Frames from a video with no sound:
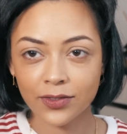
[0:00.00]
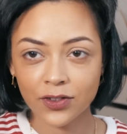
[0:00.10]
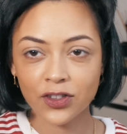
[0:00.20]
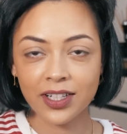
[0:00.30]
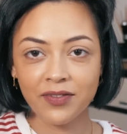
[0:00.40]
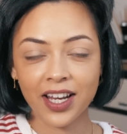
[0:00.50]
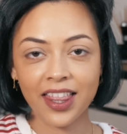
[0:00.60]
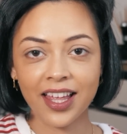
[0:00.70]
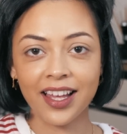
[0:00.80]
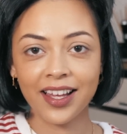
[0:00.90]
Just leave it like
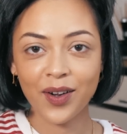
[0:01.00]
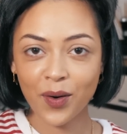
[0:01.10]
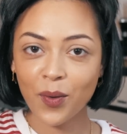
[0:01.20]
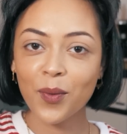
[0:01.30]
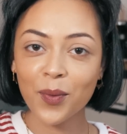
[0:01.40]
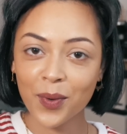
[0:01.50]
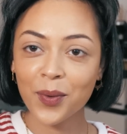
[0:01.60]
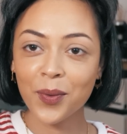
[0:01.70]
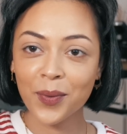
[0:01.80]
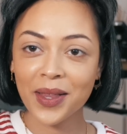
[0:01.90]
that.
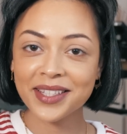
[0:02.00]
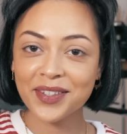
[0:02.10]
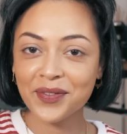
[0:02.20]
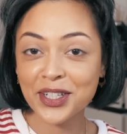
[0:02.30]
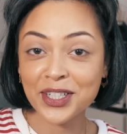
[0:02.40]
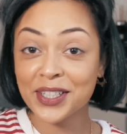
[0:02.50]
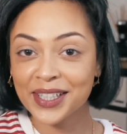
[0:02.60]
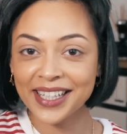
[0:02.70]
Ooh, that's the finished look,